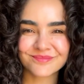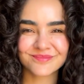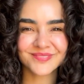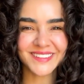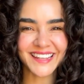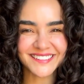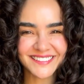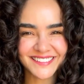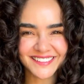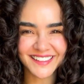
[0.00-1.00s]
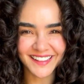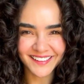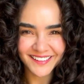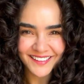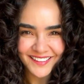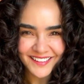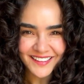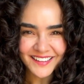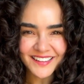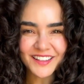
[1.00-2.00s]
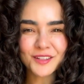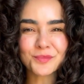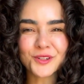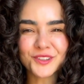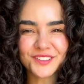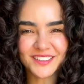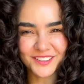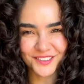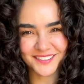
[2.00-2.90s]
And that's how it dries fluffy from the top.